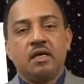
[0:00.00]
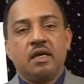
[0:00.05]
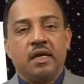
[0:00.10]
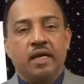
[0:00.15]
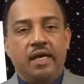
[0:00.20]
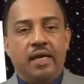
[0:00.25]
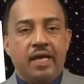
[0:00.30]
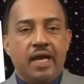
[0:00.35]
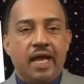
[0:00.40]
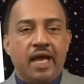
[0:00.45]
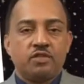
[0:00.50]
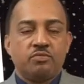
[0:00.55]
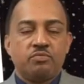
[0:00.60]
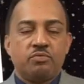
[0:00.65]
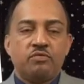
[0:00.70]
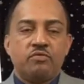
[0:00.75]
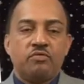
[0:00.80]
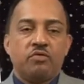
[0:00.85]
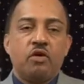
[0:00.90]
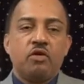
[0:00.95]
it has been
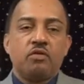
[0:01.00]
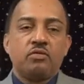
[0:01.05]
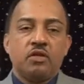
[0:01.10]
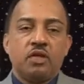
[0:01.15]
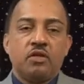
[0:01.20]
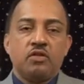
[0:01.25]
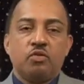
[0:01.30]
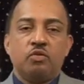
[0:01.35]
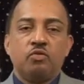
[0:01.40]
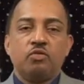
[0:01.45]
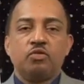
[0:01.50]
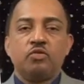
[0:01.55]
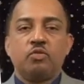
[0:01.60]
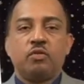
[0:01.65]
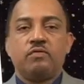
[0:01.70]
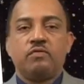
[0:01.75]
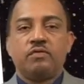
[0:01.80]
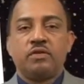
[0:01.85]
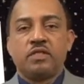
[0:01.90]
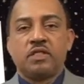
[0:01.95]
found that those who are
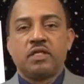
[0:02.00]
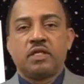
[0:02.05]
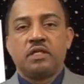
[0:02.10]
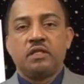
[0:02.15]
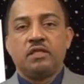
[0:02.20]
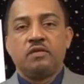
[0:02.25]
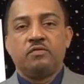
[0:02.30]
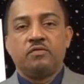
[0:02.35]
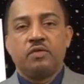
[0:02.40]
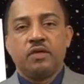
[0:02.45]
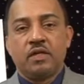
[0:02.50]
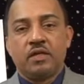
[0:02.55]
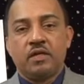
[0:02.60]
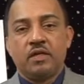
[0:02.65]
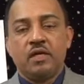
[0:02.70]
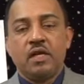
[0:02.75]
physically fit